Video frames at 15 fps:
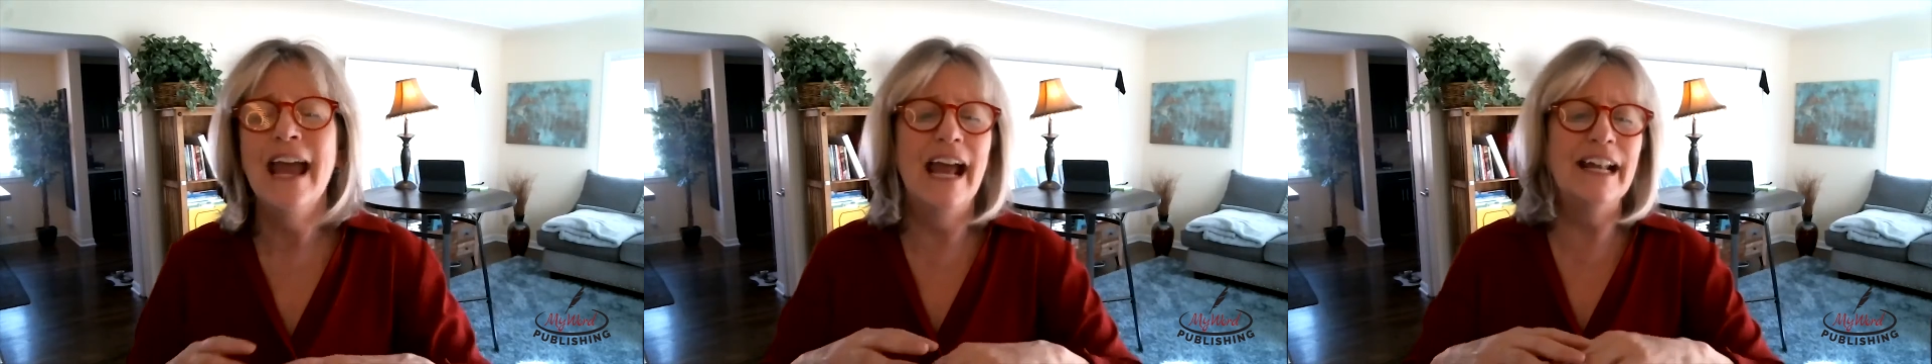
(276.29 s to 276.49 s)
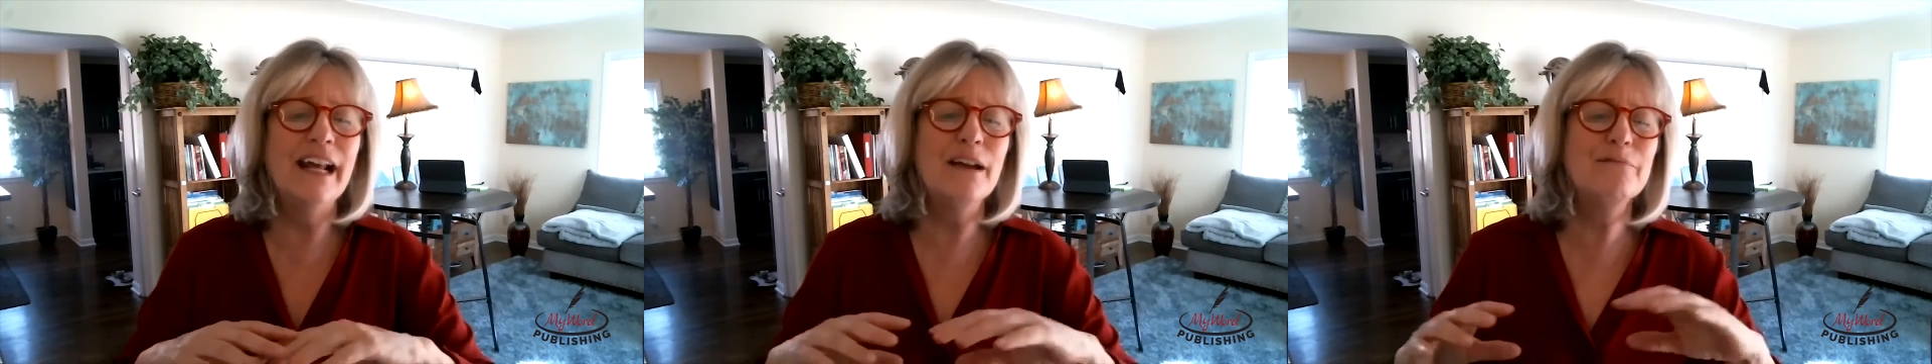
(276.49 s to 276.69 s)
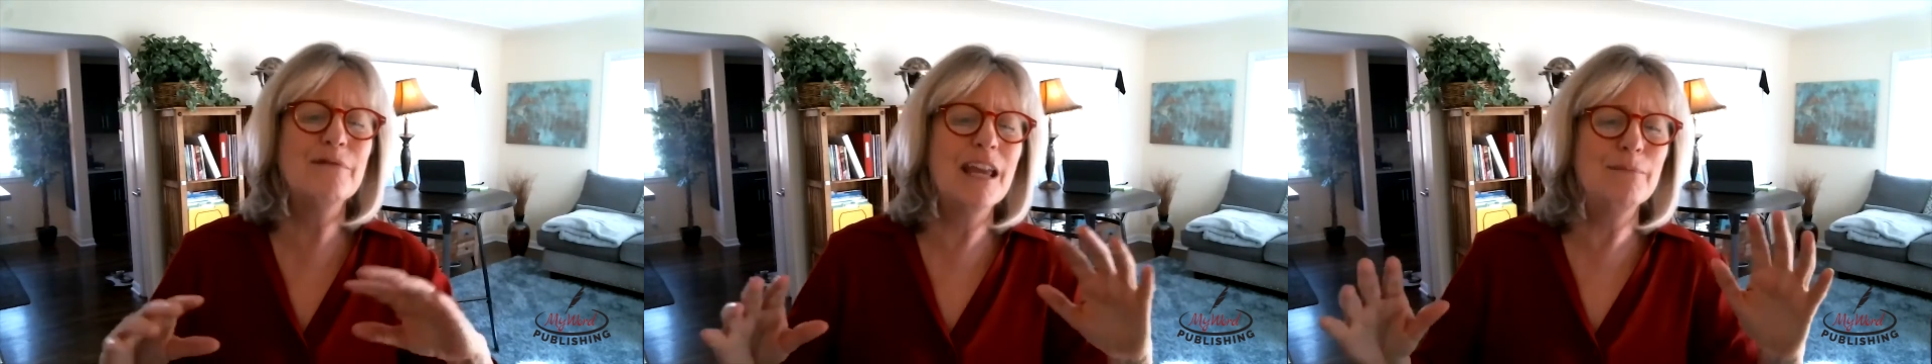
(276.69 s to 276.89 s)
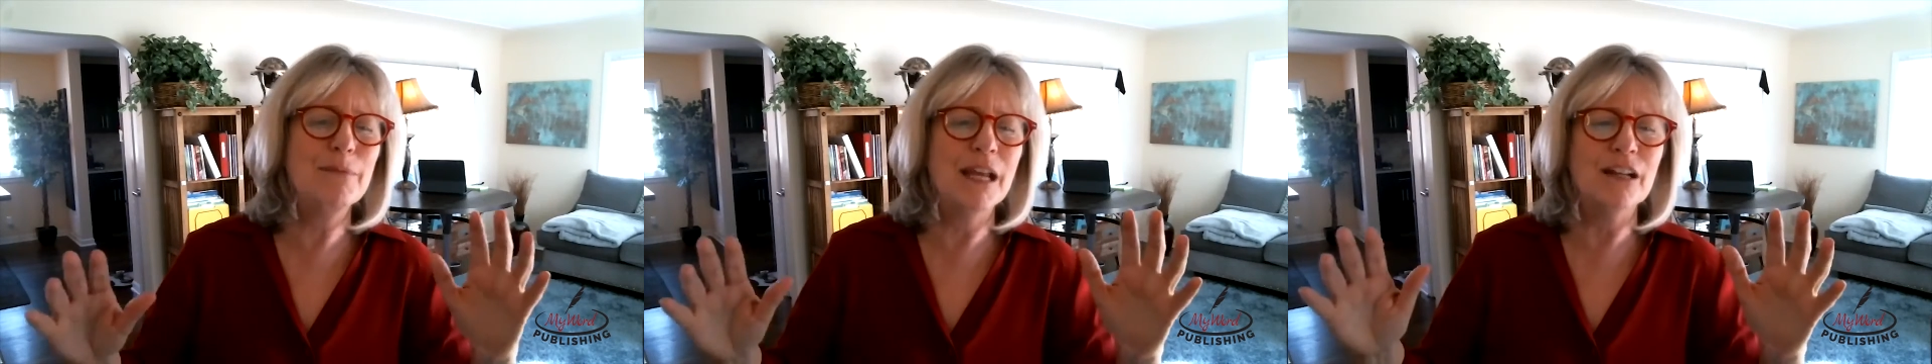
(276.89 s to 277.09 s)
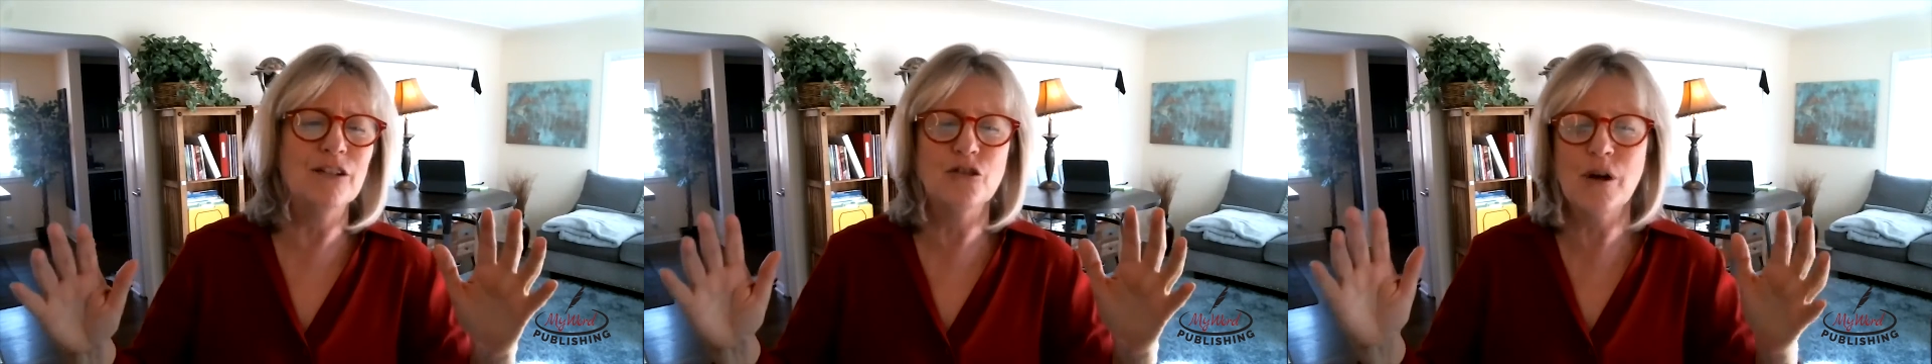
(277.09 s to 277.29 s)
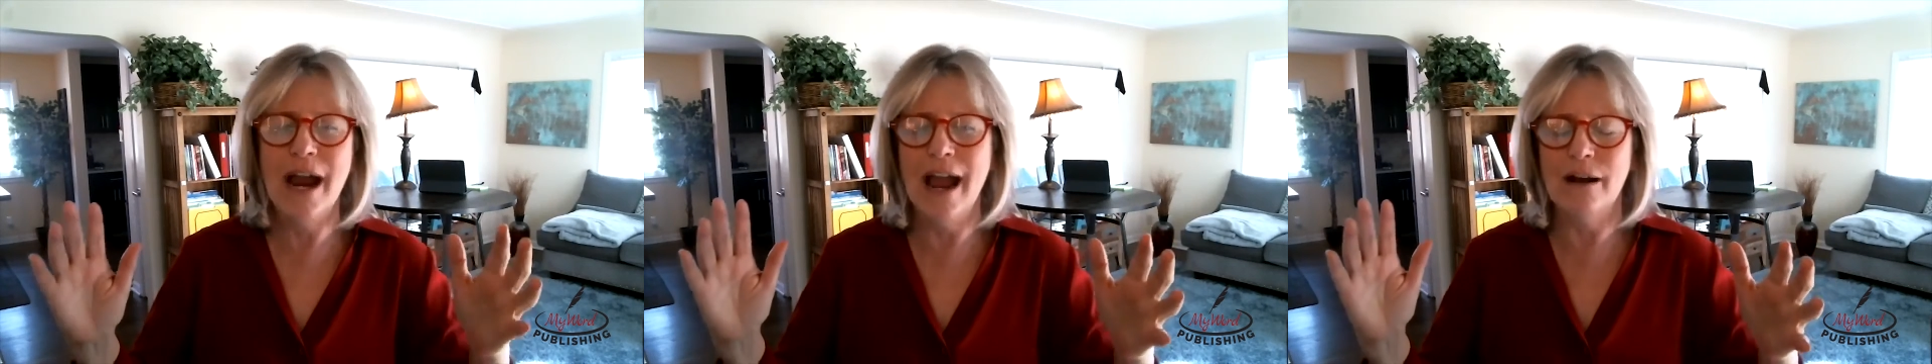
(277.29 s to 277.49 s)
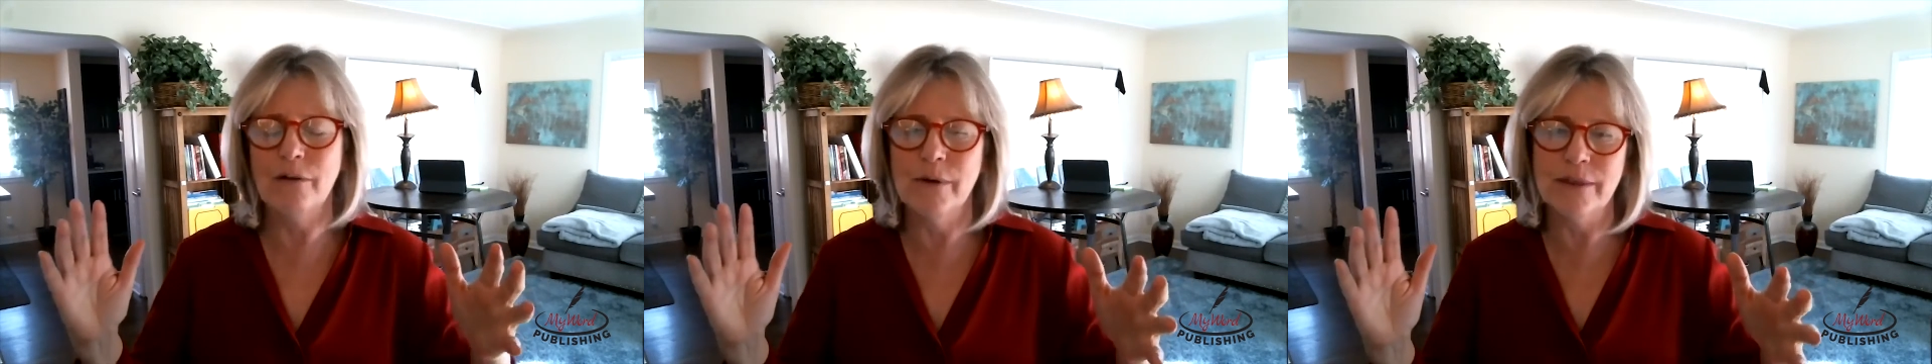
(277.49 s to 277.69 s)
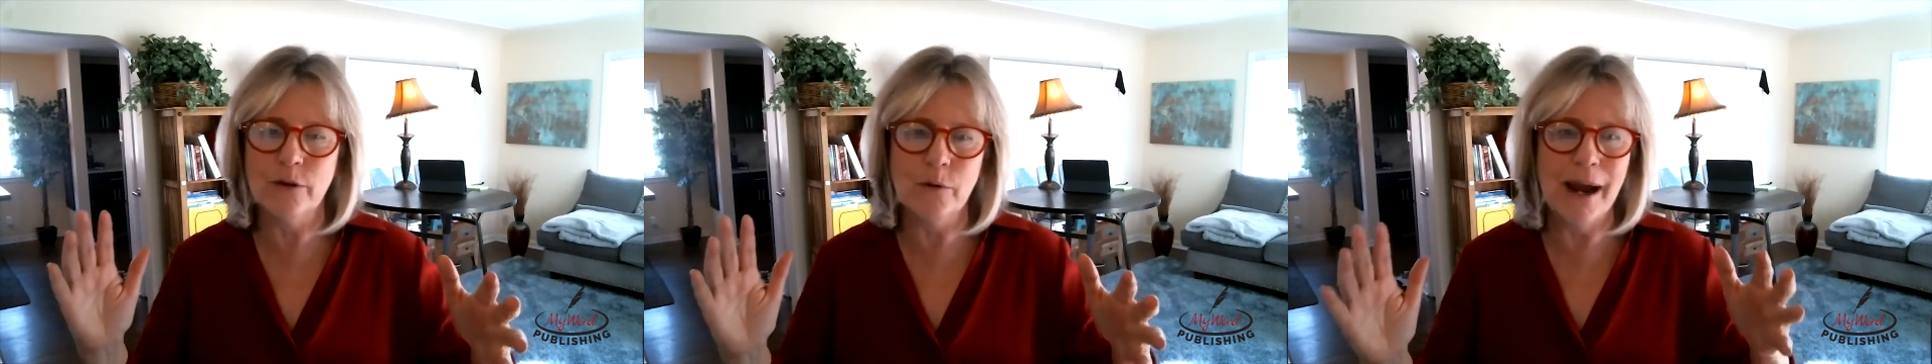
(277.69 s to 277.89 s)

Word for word: and i'm keeping track with